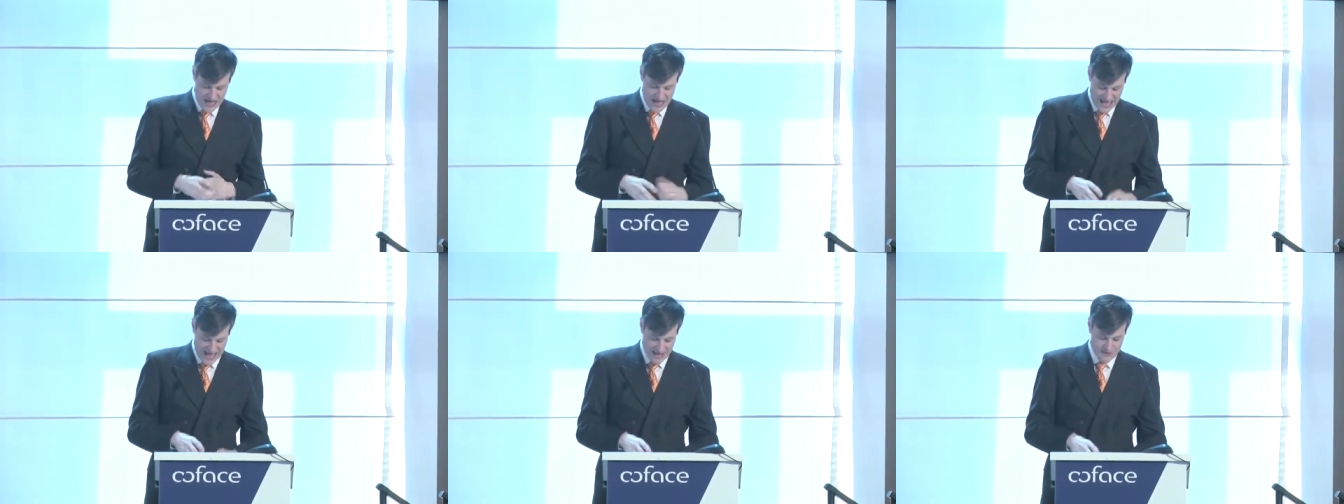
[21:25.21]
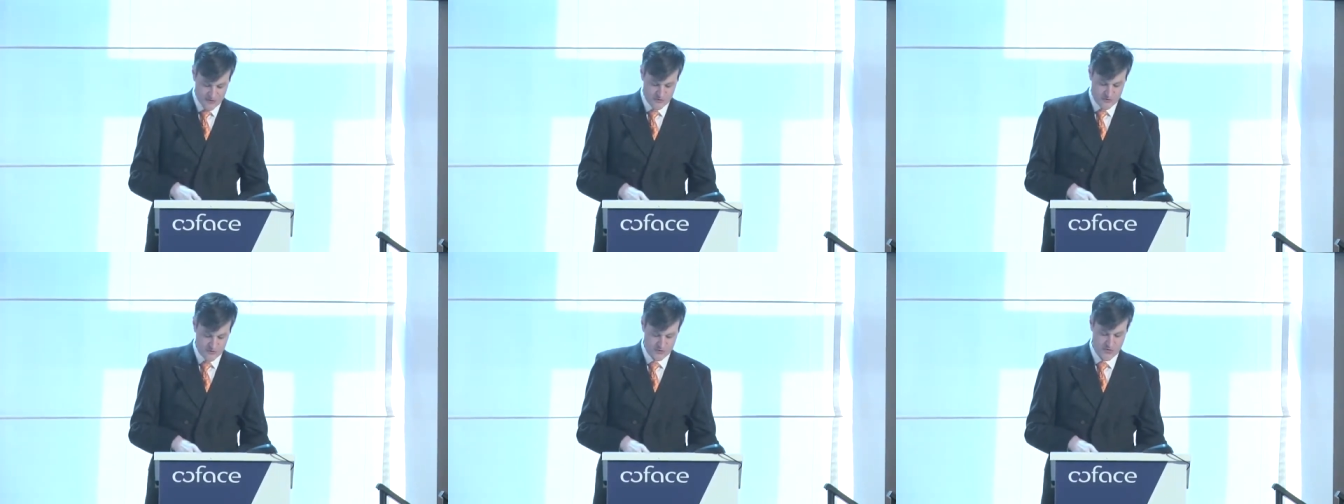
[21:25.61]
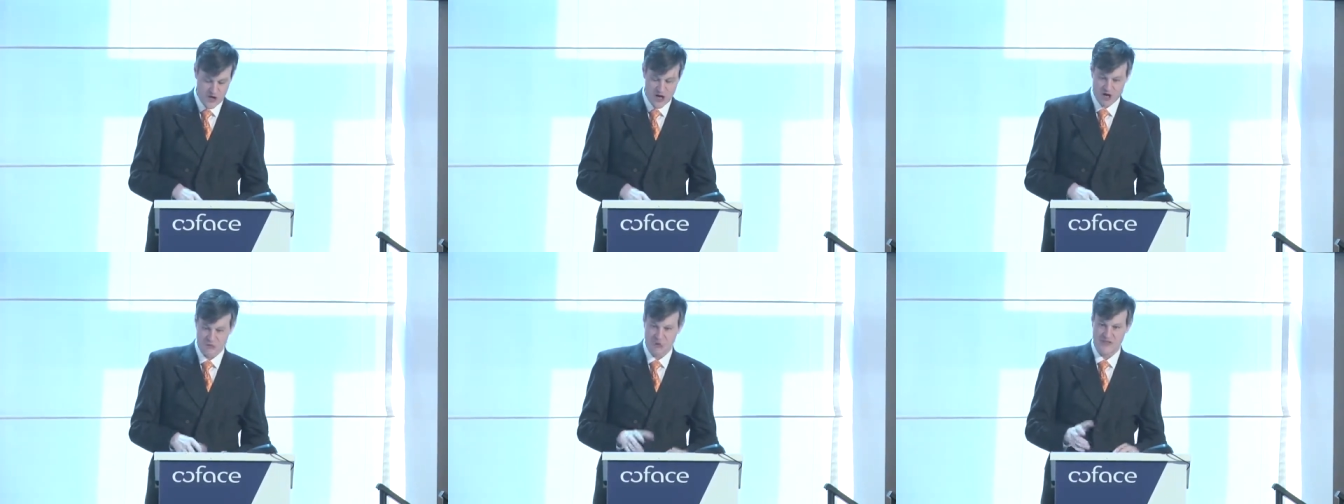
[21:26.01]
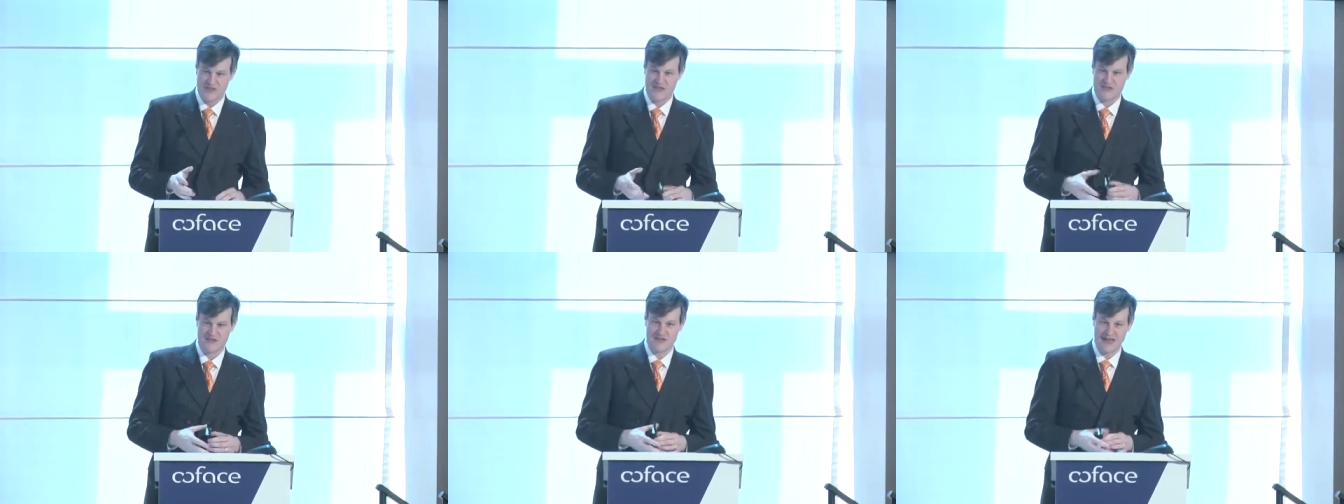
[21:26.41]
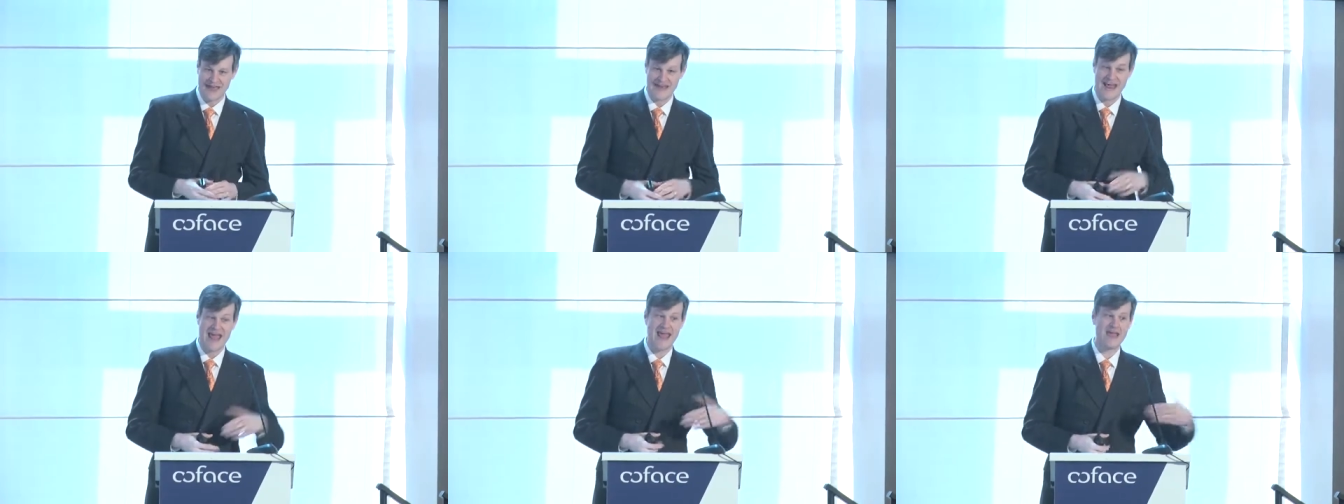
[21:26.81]
has to do with this
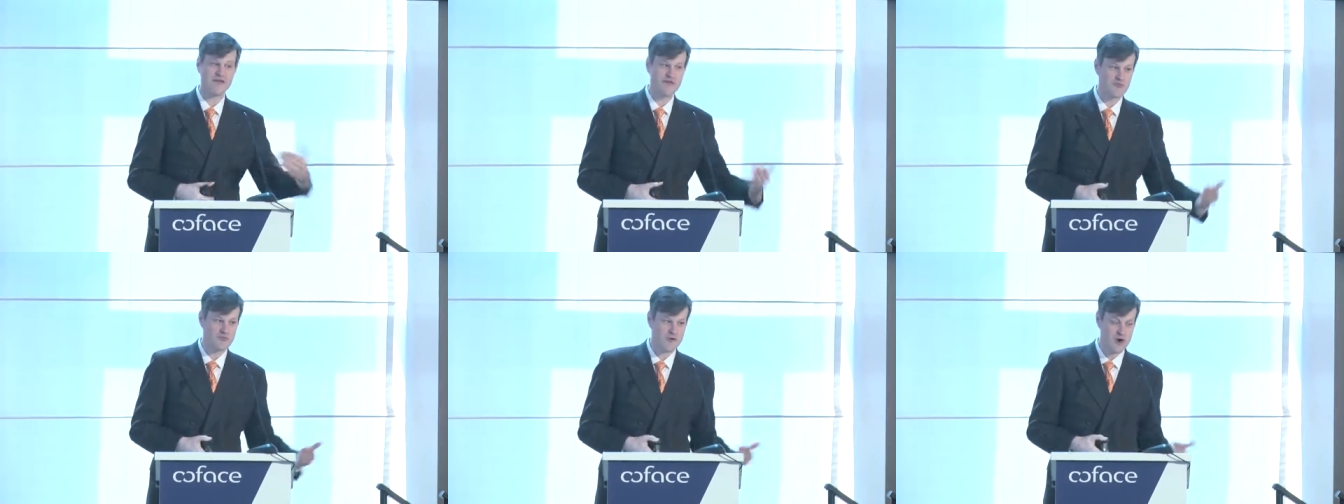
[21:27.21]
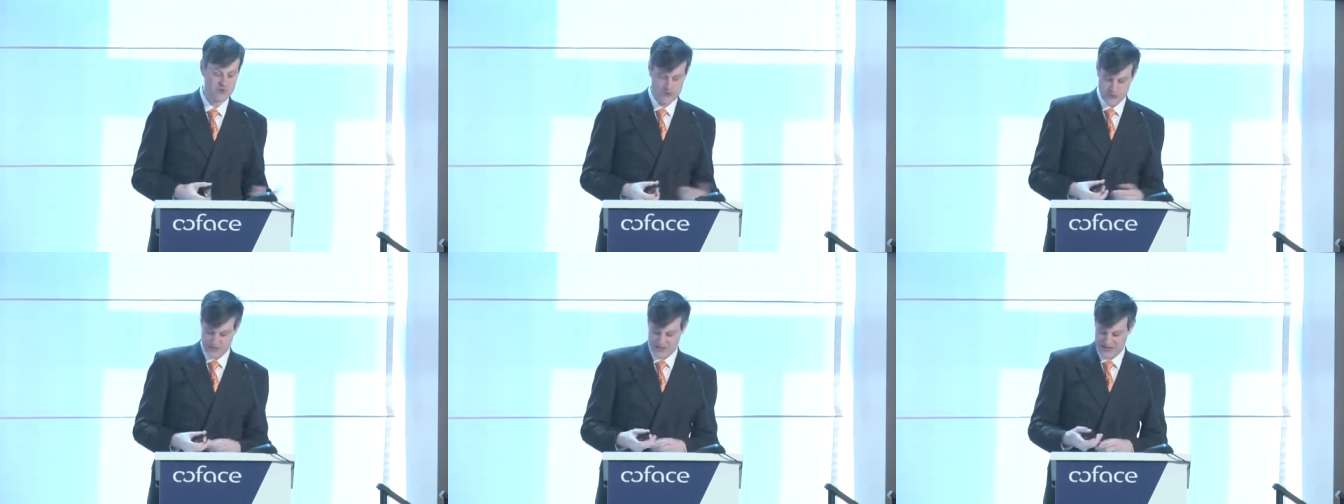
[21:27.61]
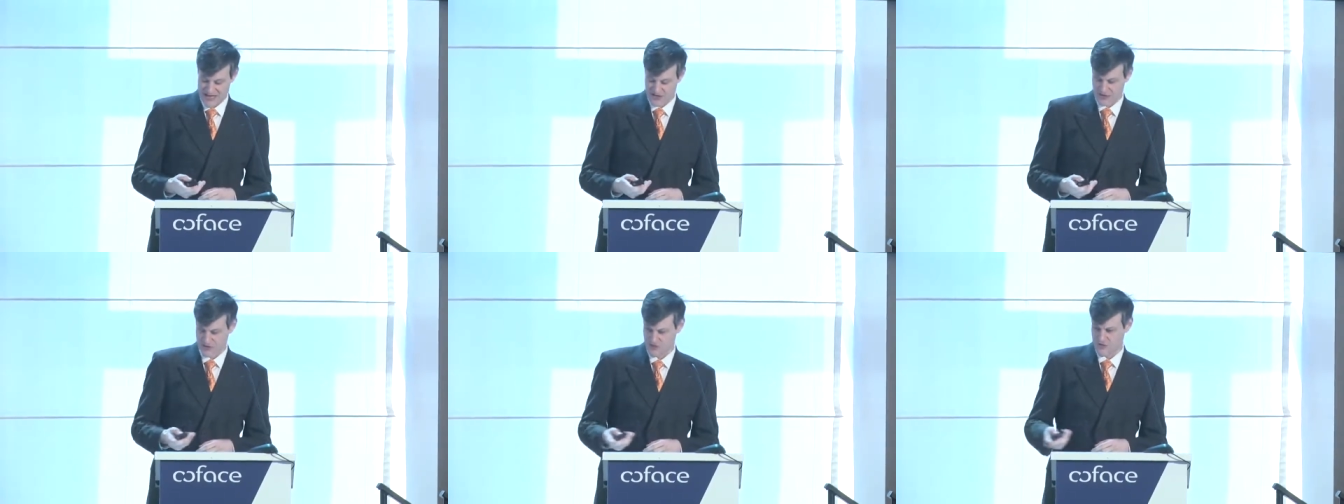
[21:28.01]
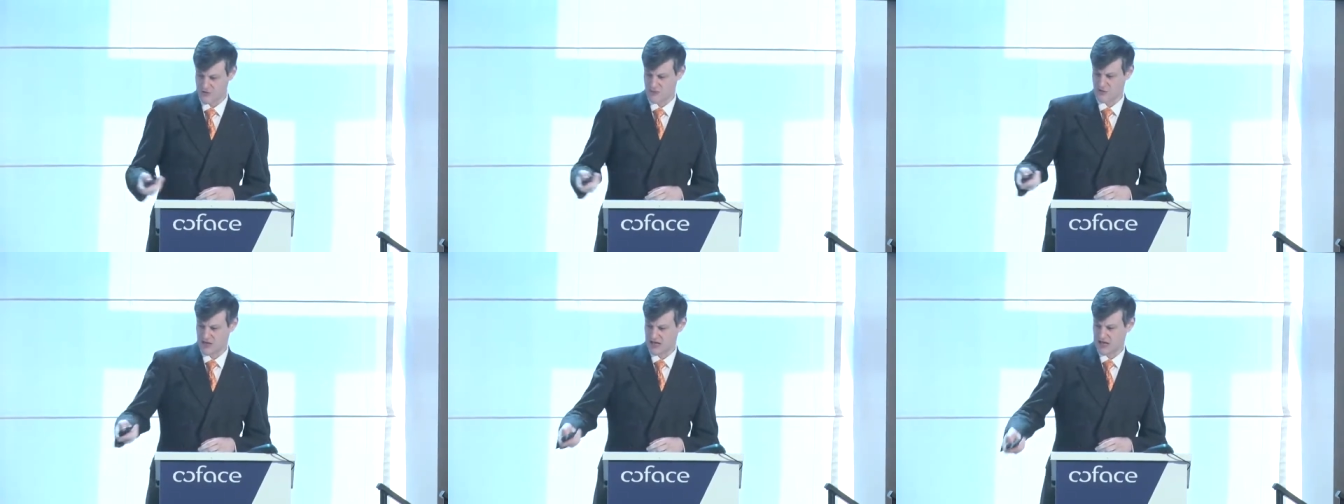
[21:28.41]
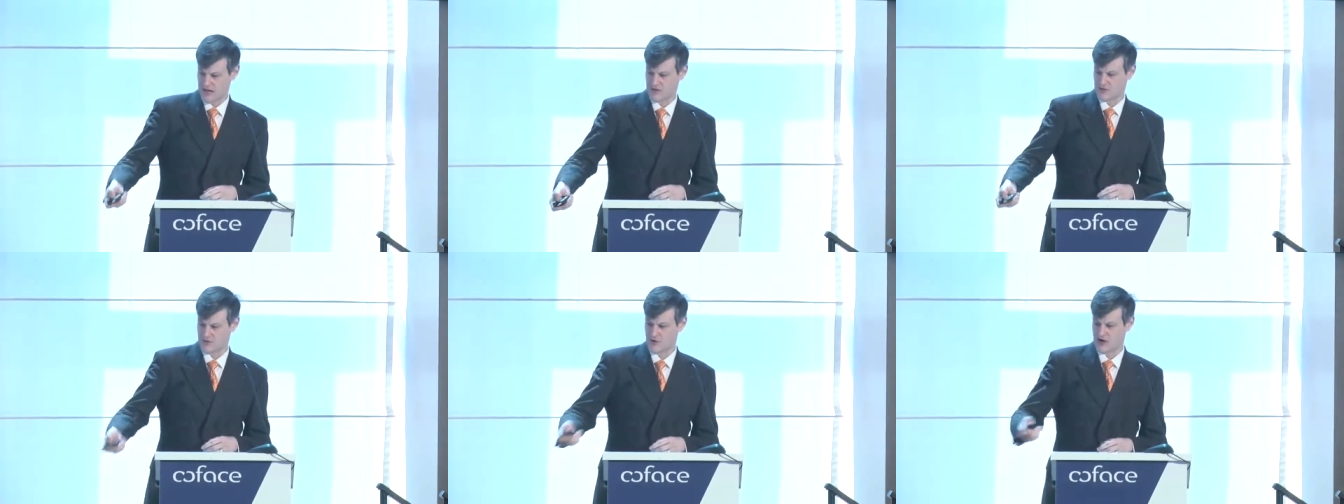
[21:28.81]
enhanced approach to intelligence, to,
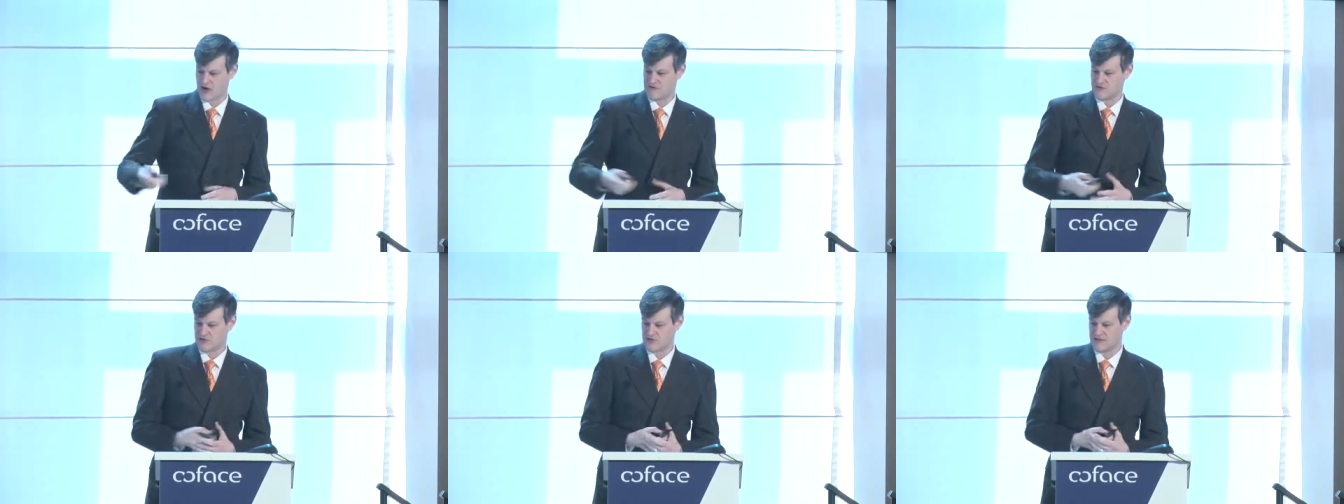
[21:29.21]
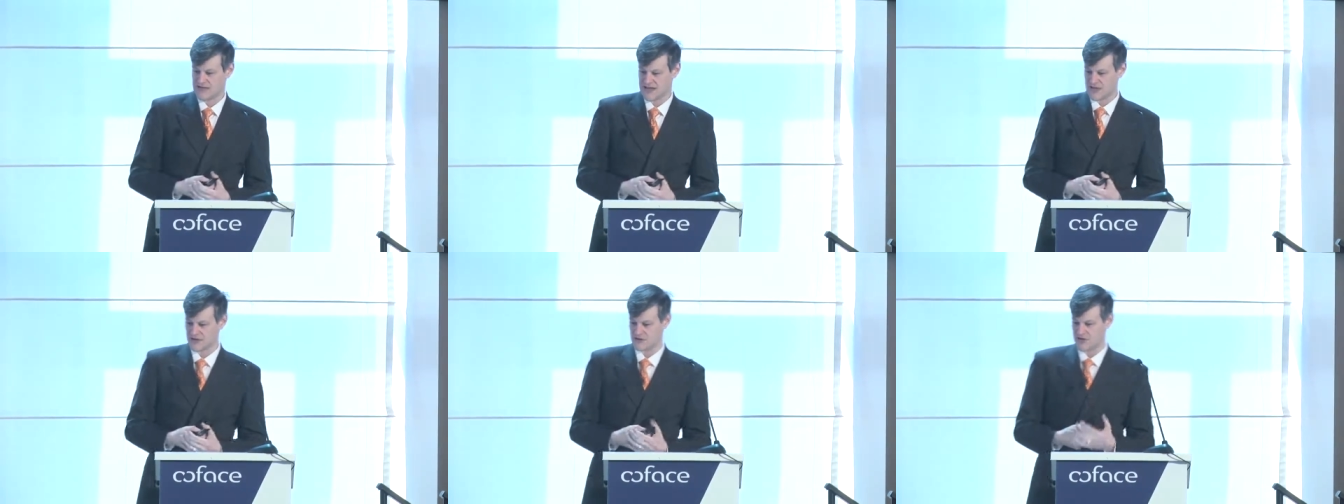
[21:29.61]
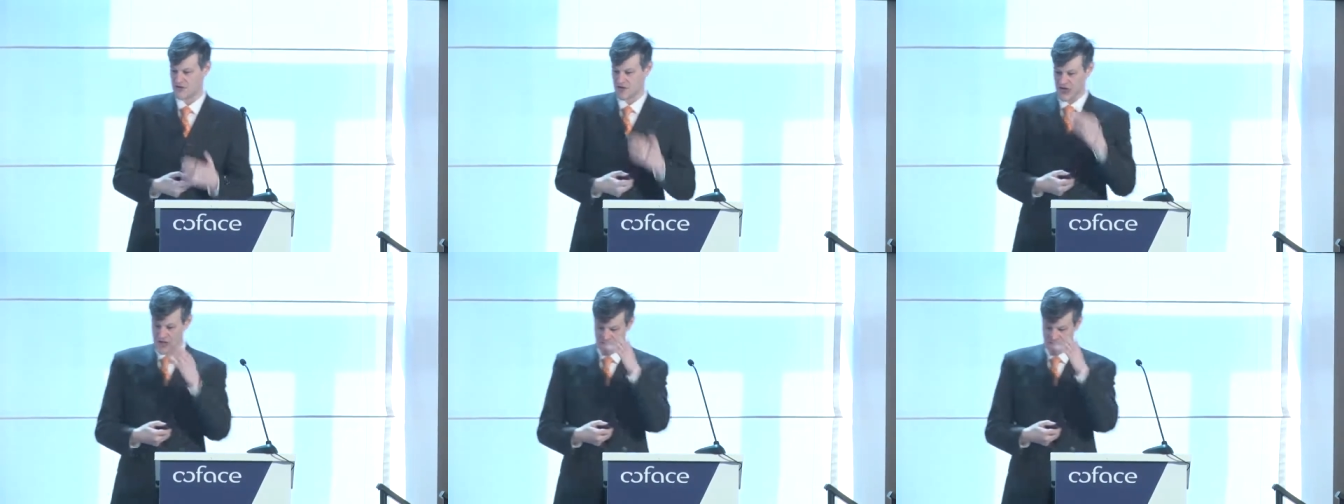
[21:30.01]
to artificial intelligence.